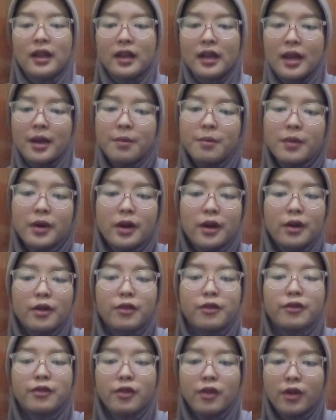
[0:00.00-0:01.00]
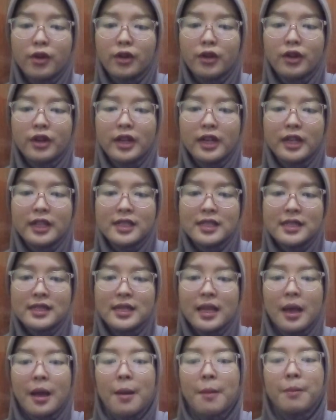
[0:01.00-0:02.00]
Number four is
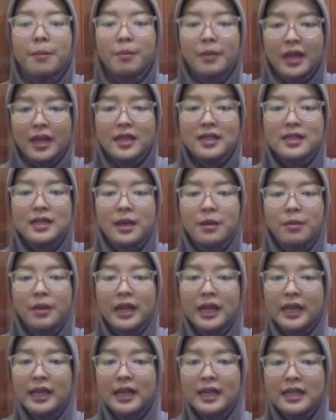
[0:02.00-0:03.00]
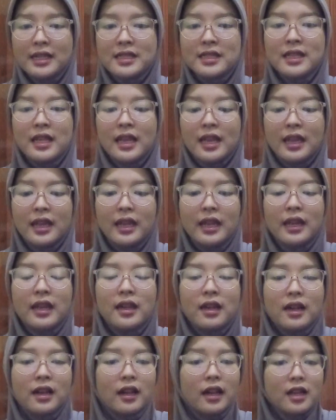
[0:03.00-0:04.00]
mixed abilities in
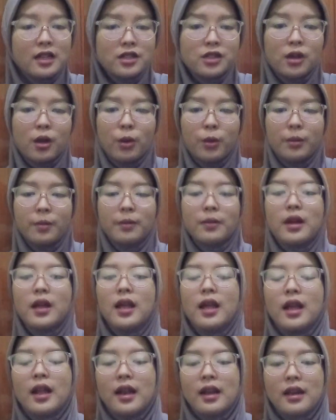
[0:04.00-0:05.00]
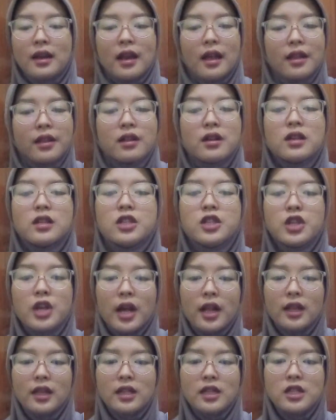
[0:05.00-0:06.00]
the classroom. Another
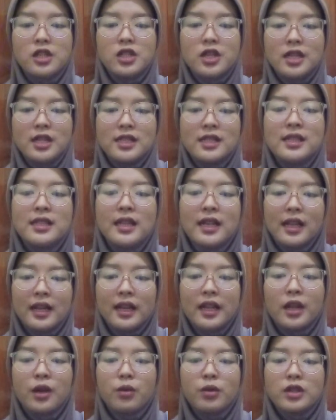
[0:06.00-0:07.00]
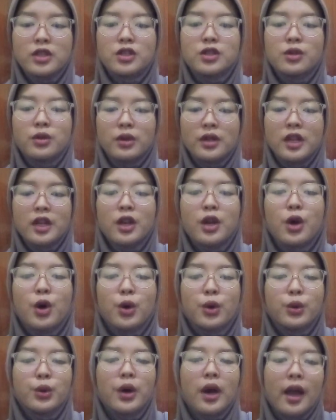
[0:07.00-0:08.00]
challenge is dealing with students
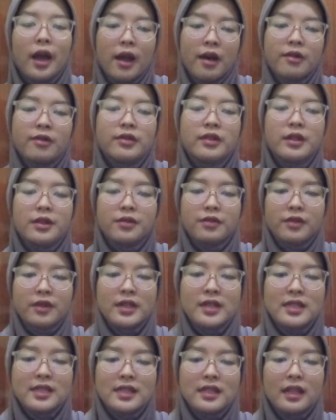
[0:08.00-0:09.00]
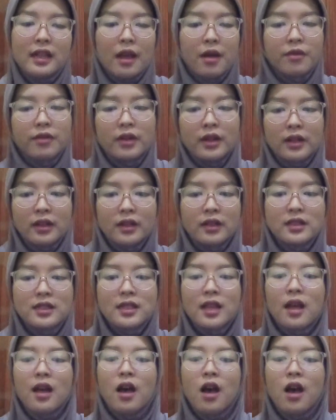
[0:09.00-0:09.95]
who have different levels